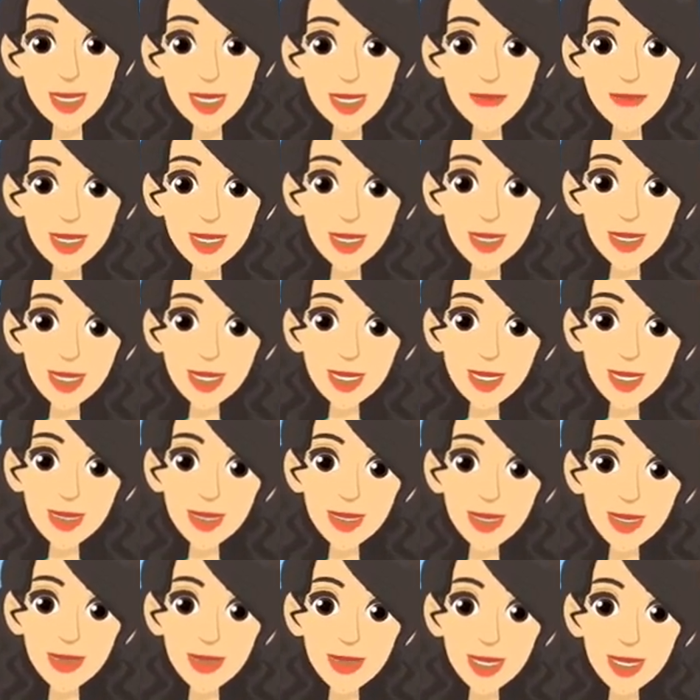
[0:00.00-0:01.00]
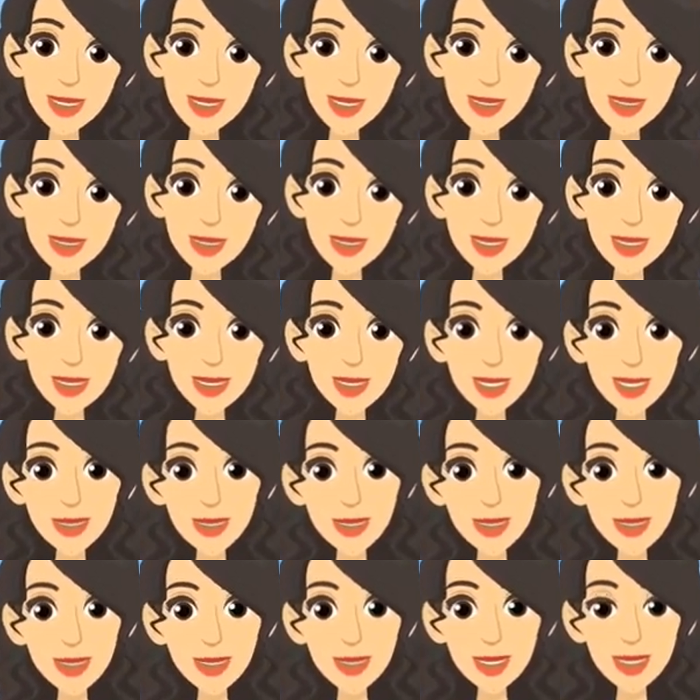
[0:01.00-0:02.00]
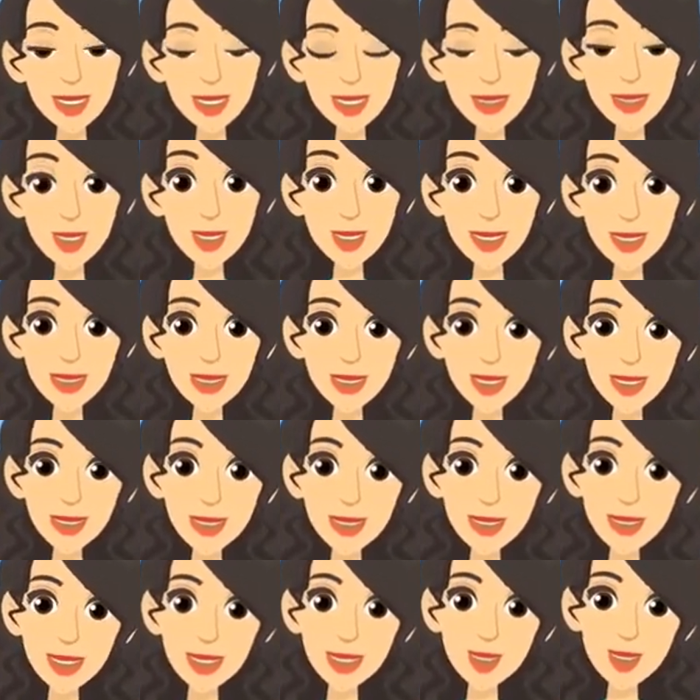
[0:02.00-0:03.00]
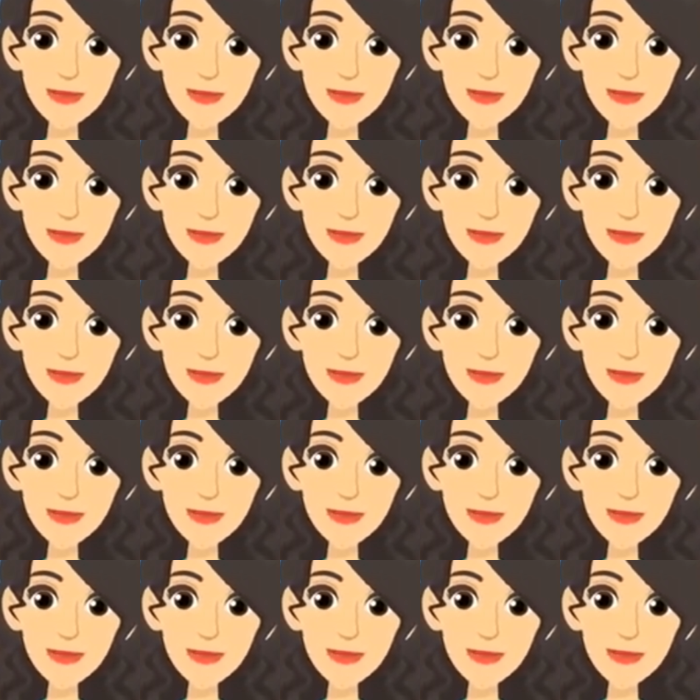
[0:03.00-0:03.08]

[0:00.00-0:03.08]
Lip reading: please let us know in the comments section below.